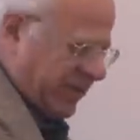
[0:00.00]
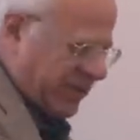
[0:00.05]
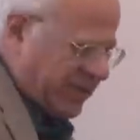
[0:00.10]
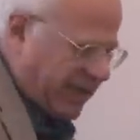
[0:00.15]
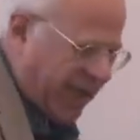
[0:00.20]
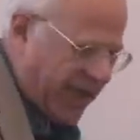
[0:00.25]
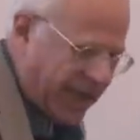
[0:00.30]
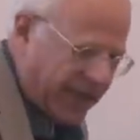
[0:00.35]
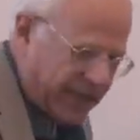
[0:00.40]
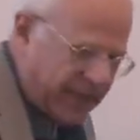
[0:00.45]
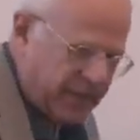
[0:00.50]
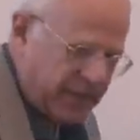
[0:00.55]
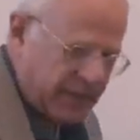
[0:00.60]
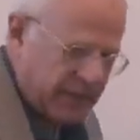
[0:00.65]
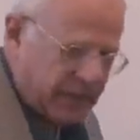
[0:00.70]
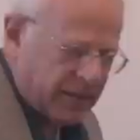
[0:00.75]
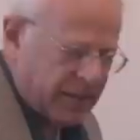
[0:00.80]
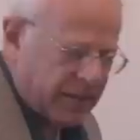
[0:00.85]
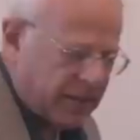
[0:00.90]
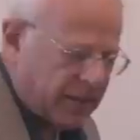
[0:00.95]
society
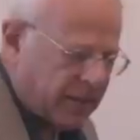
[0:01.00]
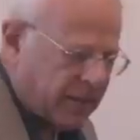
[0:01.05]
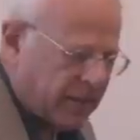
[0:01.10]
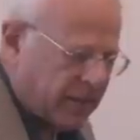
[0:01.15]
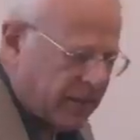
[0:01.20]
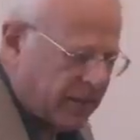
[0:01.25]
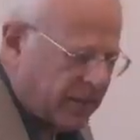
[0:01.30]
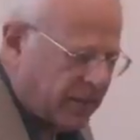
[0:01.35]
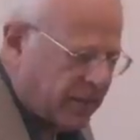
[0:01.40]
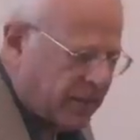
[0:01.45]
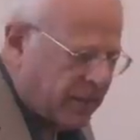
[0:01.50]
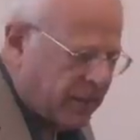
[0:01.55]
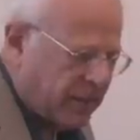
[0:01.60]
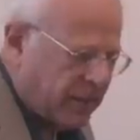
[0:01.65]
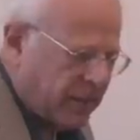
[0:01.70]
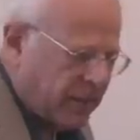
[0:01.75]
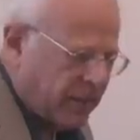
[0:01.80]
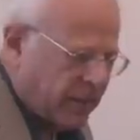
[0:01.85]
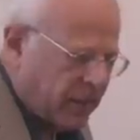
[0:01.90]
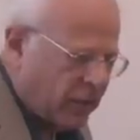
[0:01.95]

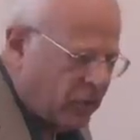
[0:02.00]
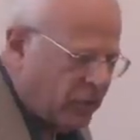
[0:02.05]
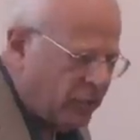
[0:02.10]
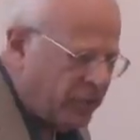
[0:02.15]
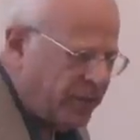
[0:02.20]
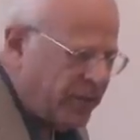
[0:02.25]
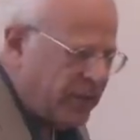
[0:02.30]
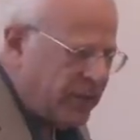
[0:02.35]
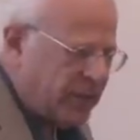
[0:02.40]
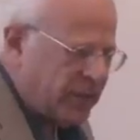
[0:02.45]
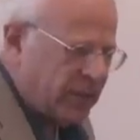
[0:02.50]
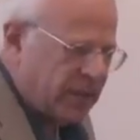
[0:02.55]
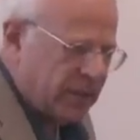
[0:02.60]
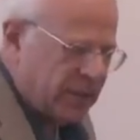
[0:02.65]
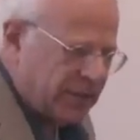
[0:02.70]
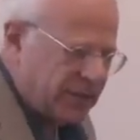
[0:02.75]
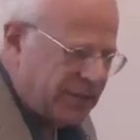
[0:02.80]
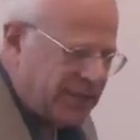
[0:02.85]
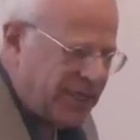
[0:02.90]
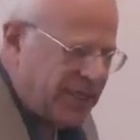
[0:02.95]
could be
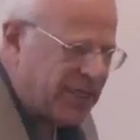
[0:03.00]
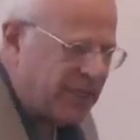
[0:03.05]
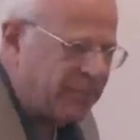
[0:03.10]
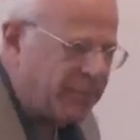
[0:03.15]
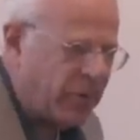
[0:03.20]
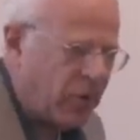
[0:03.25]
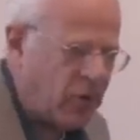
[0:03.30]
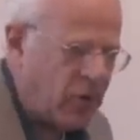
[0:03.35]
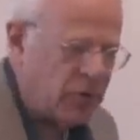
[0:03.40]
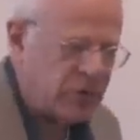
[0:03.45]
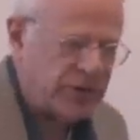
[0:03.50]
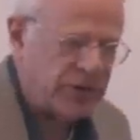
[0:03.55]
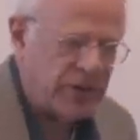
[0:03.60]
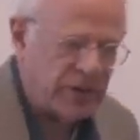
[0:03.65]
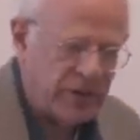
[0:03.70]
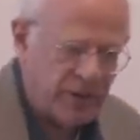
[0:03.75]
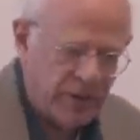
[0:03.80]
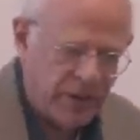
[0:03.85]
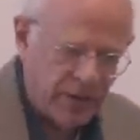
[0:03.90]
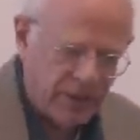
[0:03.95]

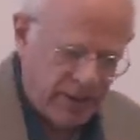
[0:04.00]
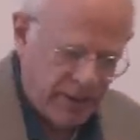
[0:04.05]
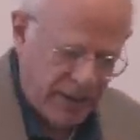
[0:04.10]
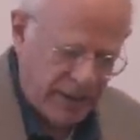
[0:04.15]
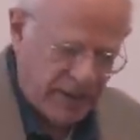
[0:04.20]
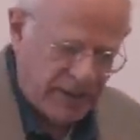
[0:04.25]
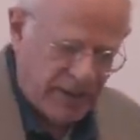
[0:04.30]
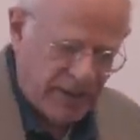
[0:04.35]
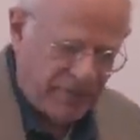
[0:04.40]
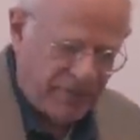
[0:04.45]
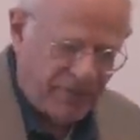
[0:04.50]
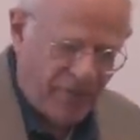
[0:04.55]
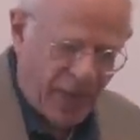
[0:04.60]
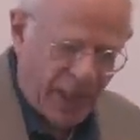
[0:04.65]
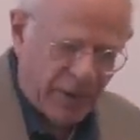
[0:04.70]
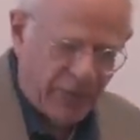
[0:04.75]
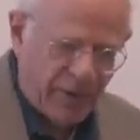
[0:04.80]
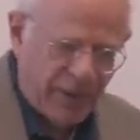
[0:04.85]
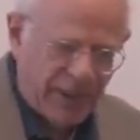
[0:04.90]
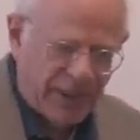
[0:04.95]
decomposed into the
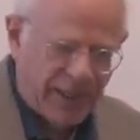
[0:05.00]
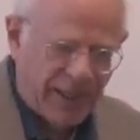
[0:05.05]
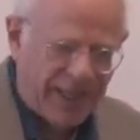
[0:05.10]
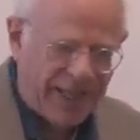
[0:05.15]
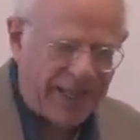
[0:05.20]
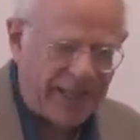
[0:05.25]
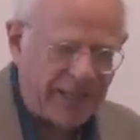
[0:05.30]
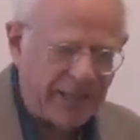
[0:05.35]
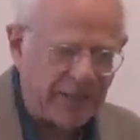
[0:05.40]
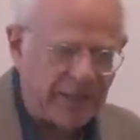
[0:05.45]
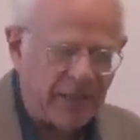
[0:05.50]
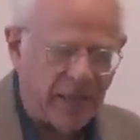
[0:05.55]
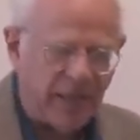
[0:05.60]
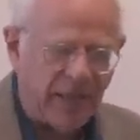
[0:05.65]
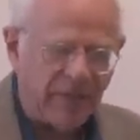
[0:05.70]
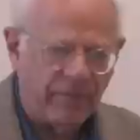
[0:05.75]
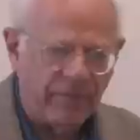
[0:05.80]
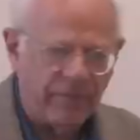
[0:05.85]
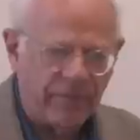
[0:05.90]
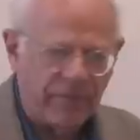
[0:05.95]
following kind
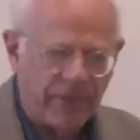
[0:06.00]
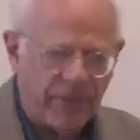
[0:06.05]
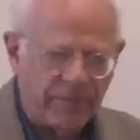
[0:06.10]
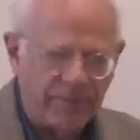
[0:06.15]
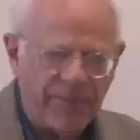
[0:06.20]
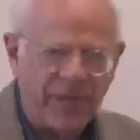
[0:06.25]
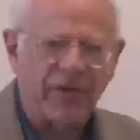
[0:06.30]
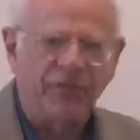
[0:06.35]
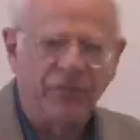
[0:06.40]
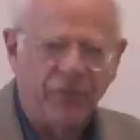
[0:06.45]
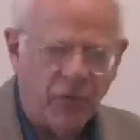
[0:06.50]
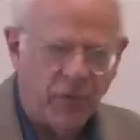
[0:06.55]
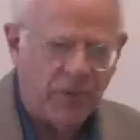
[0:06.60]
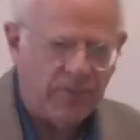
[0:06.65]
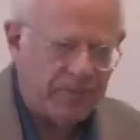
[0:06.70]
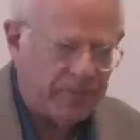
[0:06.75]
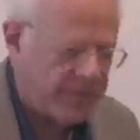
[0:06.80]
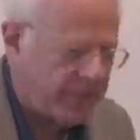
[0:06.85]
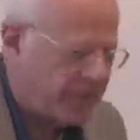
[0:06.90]
of metaphor.